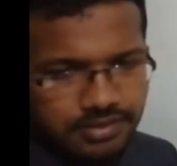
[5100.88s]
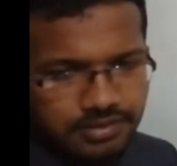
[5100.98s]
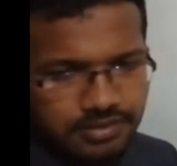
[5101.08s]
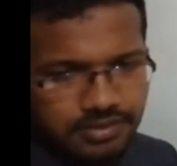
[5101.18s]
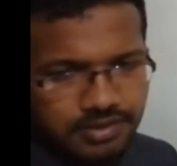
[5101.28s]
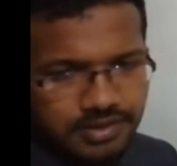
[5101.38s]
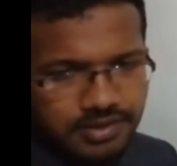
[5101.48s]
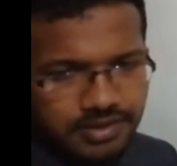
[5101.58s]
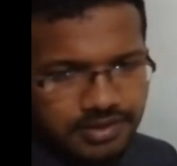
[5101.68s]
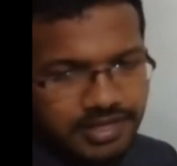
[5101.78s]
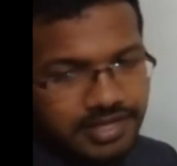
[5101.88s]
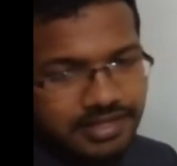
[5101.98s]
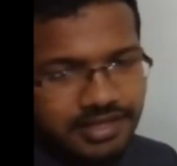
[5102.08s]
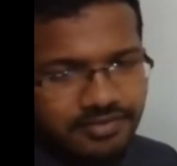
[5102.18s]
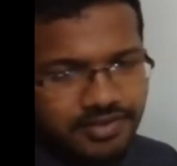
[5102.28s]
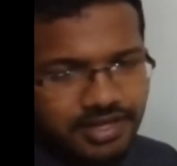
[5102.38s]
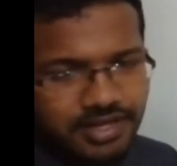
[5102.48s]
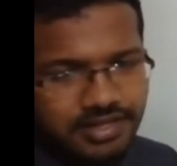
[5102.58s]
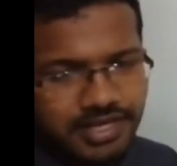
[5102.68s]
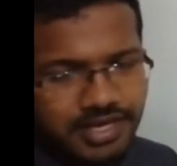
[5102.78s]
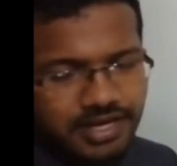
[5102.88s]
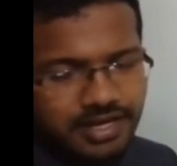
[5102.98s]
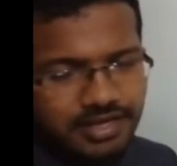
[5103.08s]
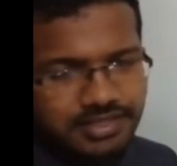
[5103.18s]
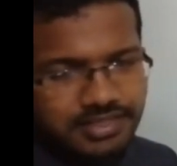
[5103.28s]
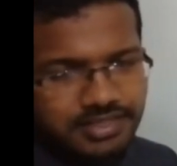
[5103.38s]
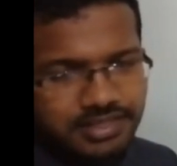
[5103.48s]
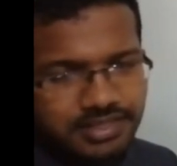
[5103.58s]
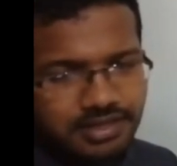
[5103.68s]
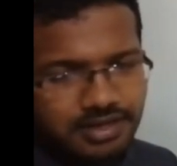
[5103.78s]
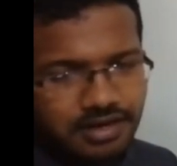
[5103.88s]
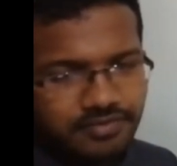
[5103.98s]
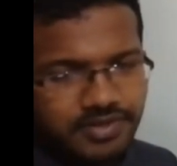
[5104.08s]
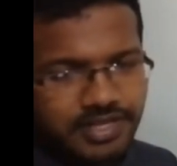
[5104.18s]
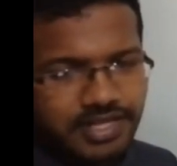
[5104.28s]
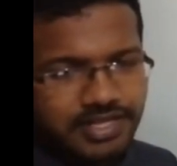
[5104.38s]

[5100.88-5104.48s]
Then they can, after that